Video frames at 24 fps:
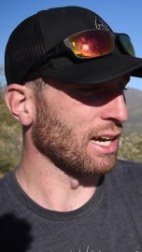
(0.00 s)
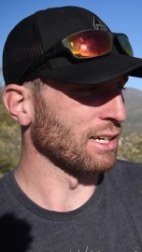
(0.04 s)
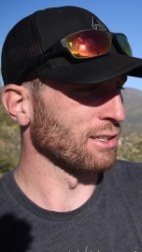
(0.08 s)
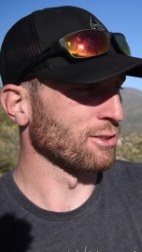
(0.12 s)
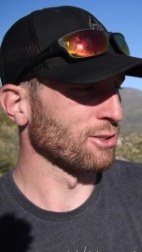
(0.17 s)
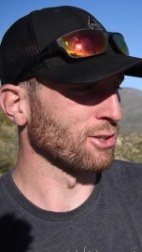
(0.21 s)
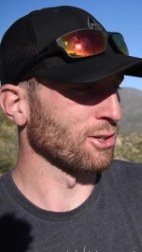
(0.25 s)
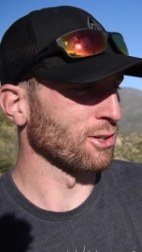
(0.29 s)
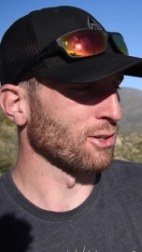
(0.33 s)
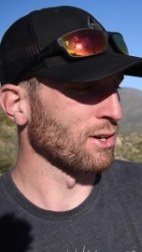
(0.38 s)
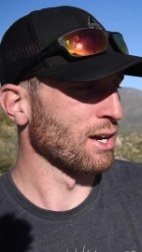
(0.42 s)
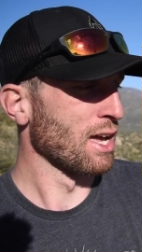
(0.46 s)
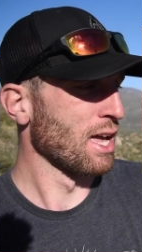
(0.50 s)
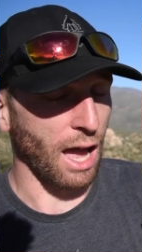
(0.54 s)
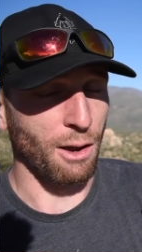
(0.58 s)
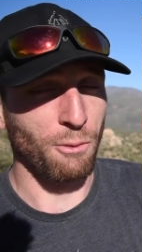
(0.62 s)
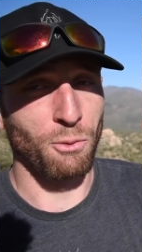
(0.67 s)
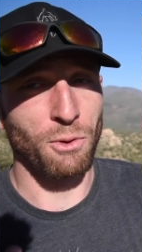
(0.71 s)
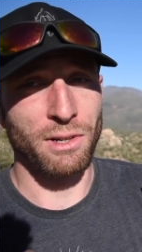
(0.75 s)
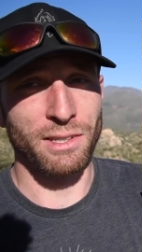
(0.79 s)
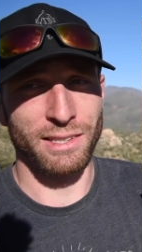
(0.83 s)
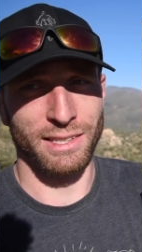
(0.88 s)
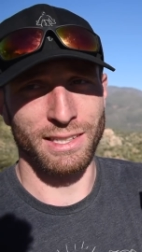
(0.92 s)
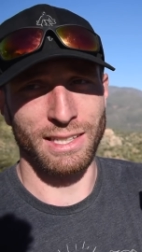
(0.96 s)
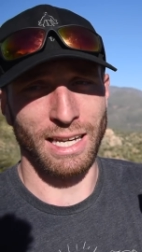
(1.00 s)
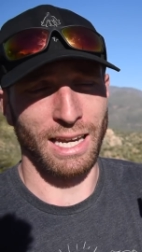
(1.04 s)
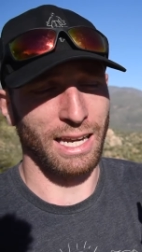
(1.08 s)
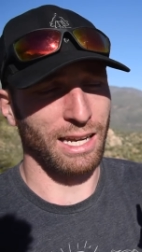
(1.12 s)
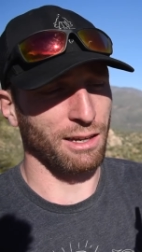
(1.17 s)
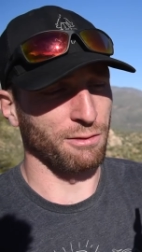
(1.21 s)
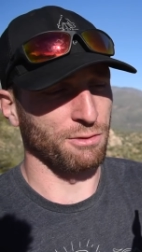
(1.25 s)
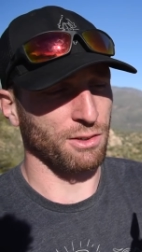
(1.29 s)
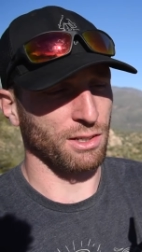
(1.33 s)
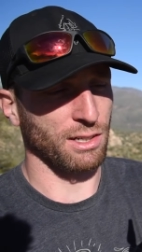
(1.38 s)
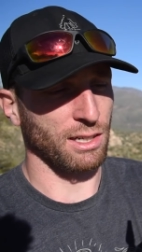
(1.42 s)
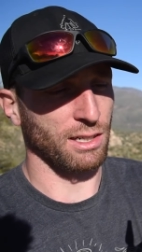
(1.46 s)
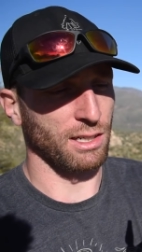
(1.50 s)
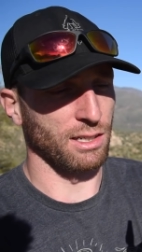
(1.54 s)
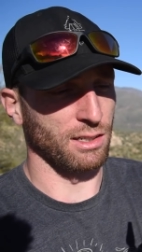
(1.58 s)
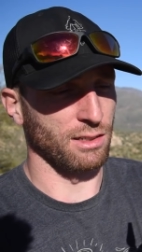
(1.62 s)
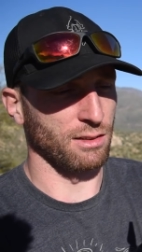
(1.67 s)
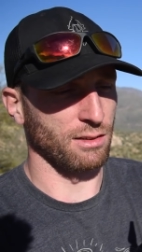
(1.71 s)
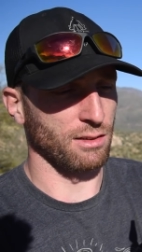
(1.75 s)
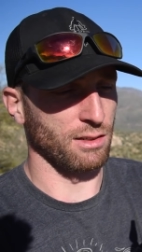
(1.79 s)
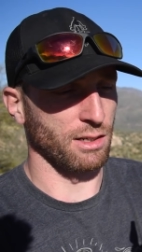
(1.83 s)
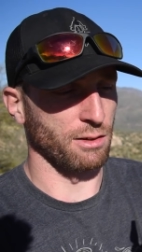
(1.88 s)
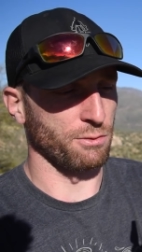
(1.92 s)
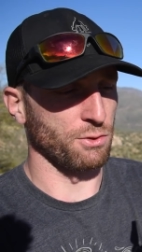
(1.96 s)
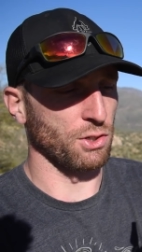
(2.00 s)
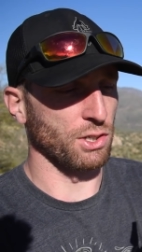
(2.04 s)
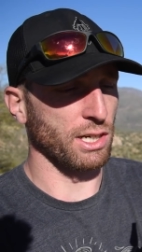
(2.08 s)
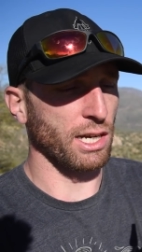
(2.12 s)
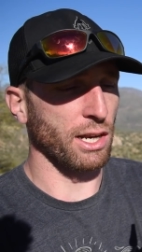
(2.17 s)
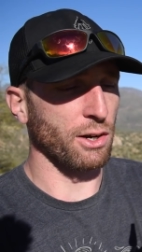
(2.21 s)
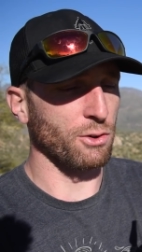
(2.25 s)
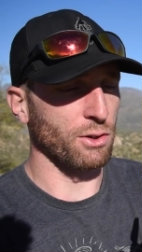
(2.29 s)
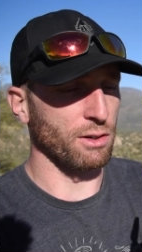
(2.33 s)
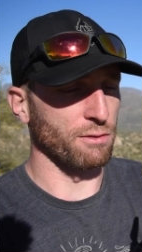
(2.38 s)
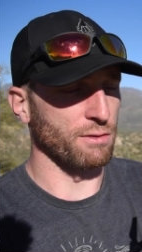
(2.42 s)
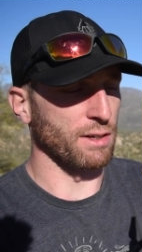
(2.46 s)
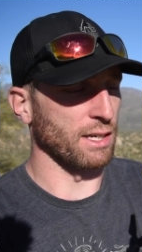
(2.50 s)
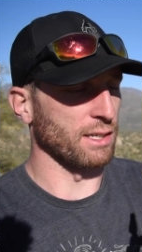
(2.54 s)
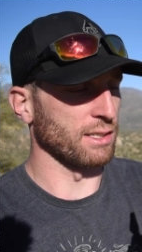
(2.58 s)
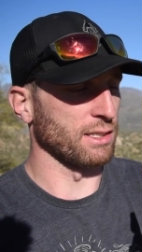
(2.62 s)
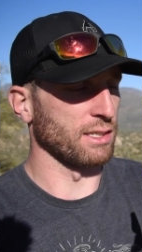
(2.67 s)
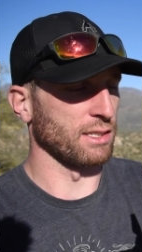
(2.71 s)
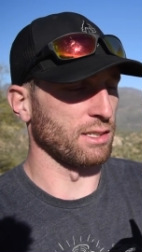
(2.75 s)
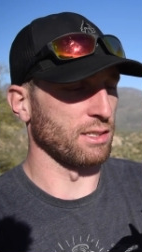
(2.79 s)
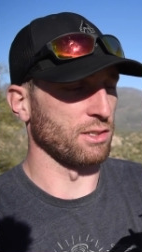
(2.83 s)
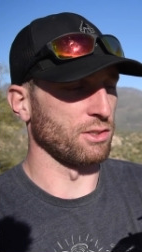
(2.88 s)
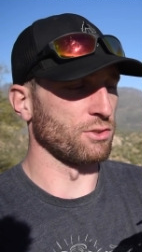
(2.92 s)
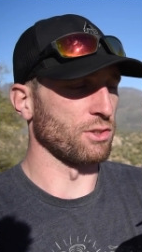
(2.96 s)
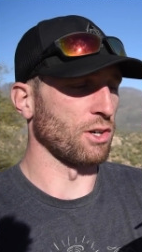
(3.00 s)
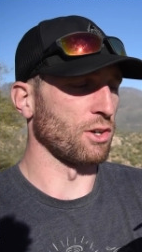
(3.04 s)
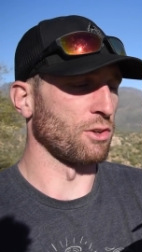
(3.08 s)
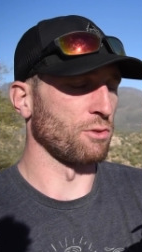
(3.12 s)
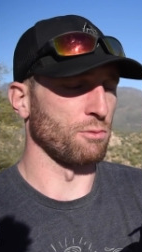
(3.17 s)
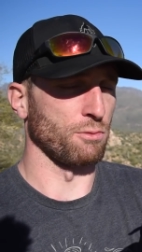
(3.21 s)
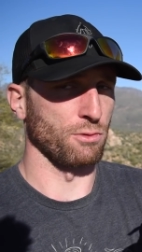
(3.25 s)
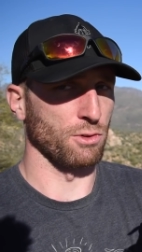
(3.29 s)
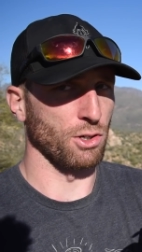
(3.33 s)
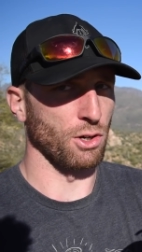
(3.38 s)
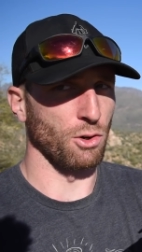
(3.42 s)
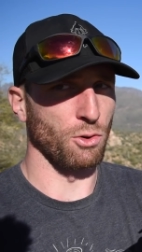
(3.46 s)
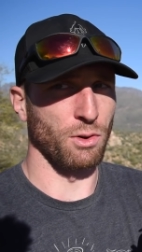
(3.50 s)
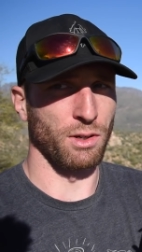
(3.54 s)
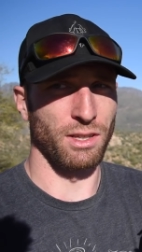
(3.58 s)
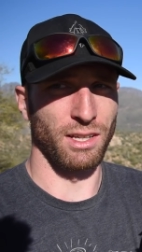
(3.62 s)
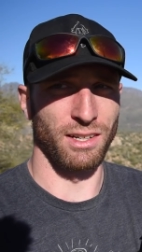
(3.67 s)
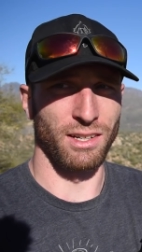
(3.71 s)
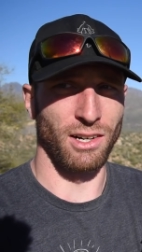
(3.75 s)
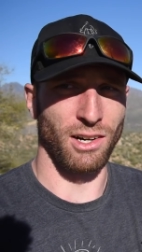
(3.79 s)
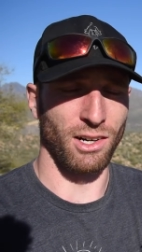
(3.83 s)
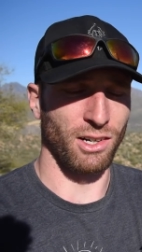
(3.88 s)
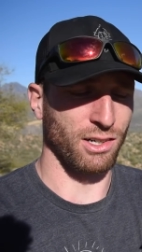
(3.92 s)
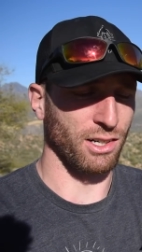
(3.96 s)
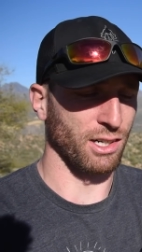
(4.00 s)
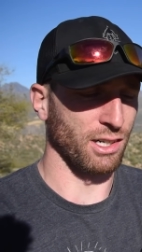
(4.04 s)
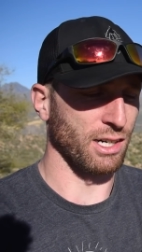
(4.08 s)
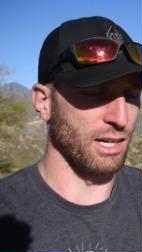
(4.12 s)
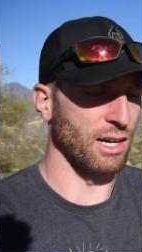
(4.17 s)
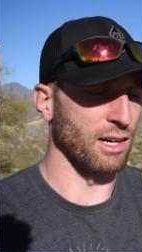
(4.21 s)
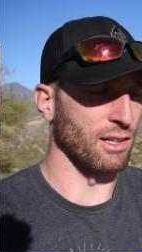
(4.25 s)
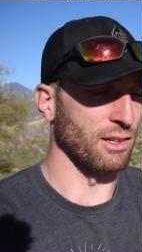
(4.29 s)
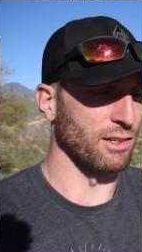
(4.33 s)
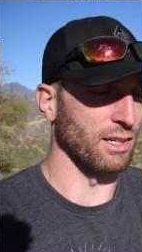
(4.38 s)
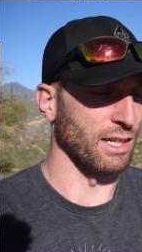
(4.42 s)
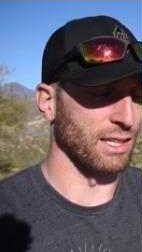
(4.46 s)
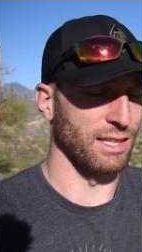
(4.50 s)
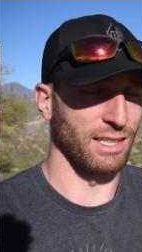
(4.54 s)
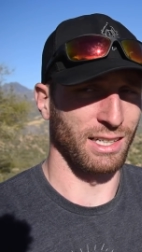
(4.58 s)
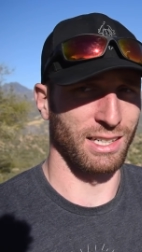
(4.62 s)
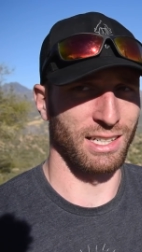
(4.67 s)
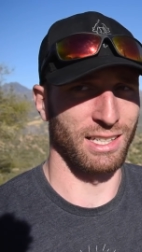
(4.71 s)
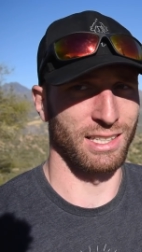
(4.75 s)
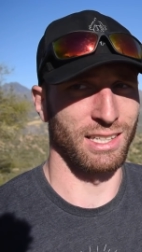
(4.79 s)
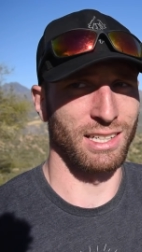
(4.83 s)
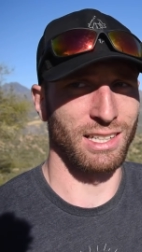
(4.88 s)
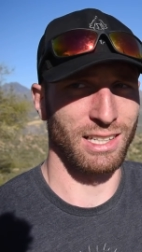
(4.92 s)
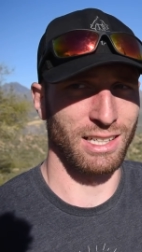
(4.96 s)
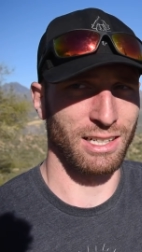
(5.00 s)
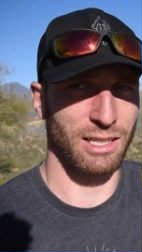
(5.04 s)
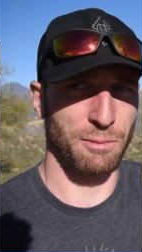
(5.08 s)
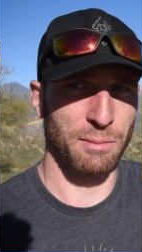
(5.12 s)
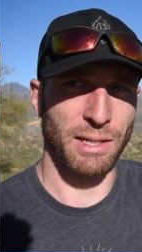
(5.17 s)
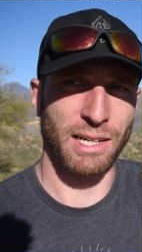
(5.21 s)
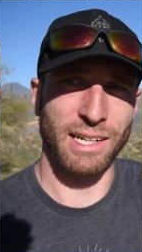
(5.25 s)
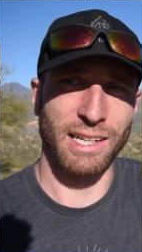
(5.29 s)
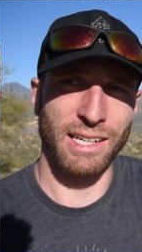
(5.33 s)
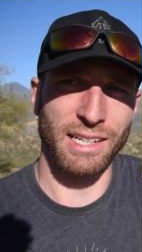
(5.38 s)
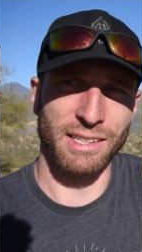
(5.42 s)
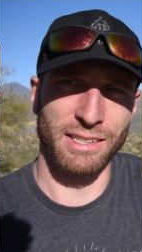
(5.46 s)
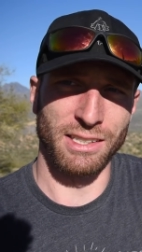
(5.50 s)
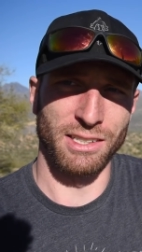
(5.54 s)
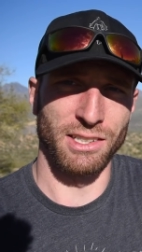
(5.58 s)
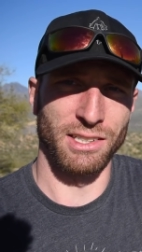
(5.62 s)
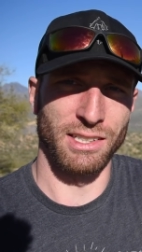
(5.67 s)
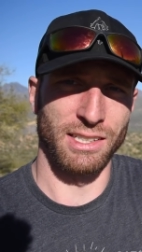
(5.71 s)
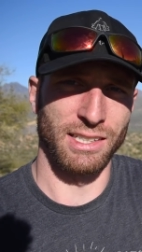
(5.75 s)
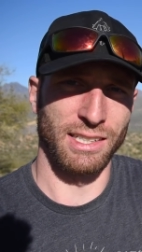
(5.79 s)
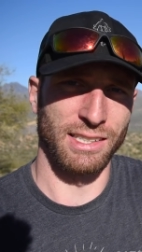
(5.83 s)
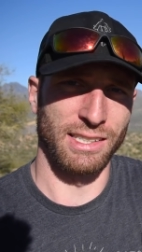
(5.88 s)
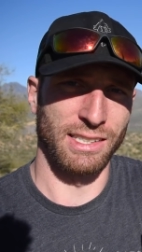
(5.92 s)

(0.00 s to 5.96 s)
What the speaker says: So I would say if you're gonna invest in a drone, go with a darker color. I think it's a little bit easier to